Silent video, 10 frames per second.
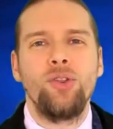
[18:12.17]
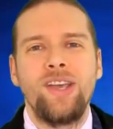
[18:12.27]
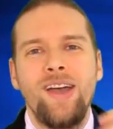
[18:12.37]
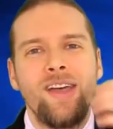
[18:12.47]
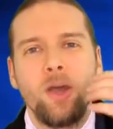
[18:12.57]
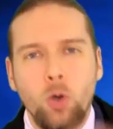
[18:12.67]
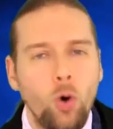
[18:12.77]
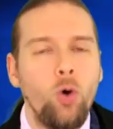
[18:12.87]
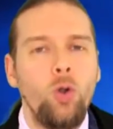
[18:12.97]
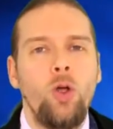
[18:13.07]
or they get that
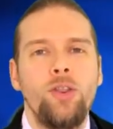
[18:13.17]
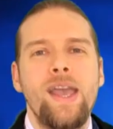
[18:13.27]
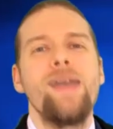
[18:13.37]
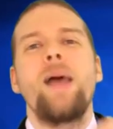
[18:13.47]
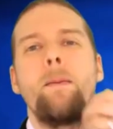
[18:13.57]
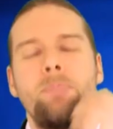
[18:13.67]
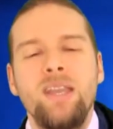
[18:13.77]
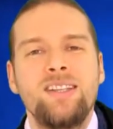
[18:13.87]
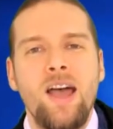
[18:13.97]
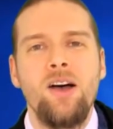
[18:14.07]
goal, or they hit that
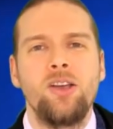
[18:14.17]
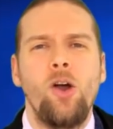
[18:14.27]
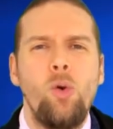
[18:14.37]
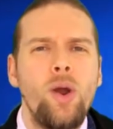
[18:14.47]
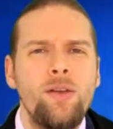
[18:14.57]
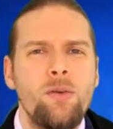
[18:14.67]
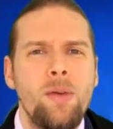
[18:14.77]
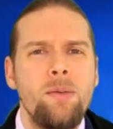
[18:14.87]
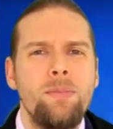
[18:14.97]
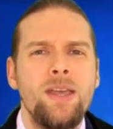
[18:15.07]
big target, or whatever
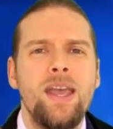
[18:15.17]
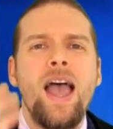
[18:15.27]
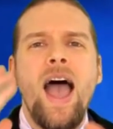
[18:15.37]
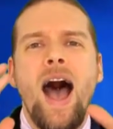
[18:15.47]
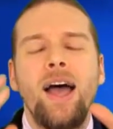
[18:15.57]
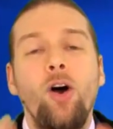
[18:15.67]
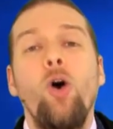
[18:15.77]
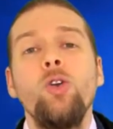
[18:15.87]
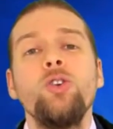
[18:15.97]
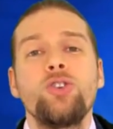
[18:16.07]
it might be. And
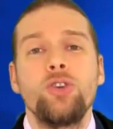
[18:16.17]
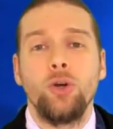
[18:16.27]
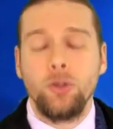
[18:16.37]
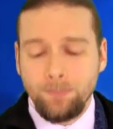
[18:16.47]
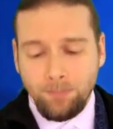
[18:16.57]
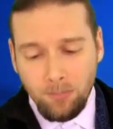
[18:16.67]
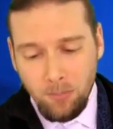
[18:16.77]
also,